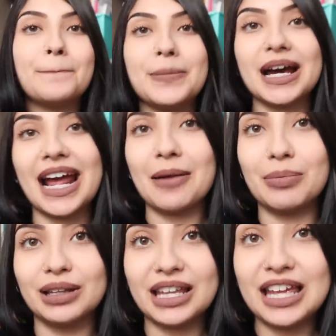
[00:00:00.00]
but I
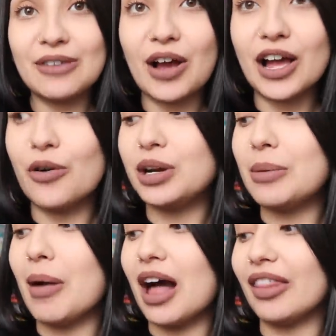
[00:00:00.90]
believe I only
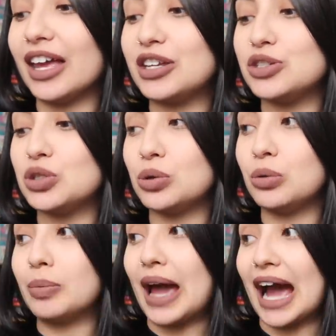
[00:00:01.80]
bought like
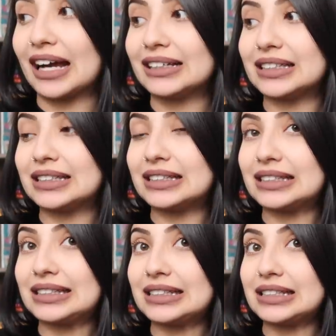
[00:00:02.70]
two packs
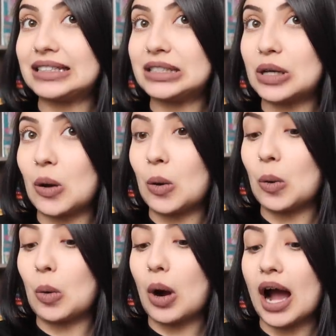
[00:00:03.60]

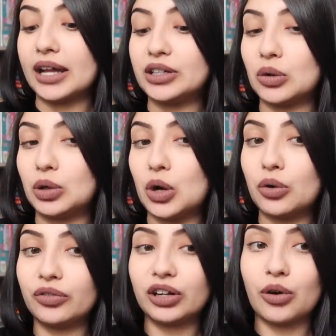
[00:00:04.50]
so I don't
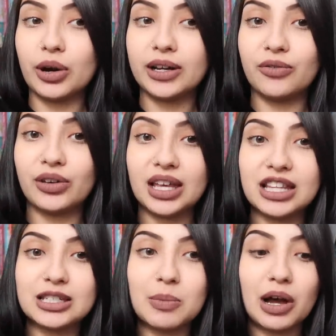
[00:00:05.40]
know if they're going to fit in
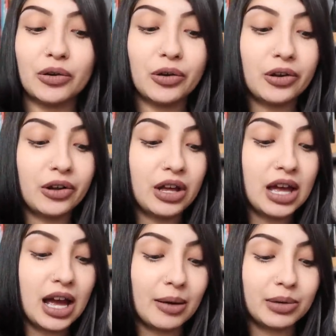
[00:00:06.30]
this bottle.
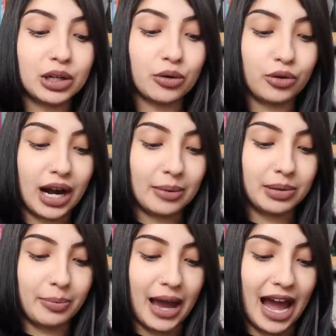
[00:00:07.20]
I'm gonna go grab
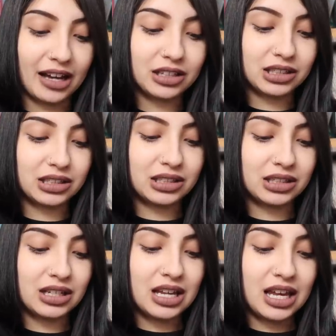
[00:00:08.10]
the packs
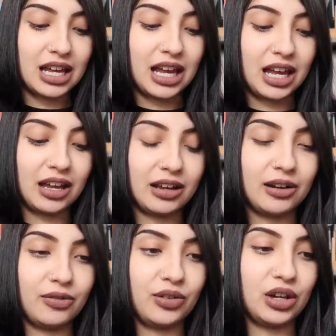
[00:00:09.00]

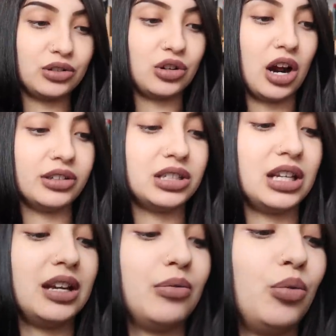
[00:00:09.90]
and fingers crossed it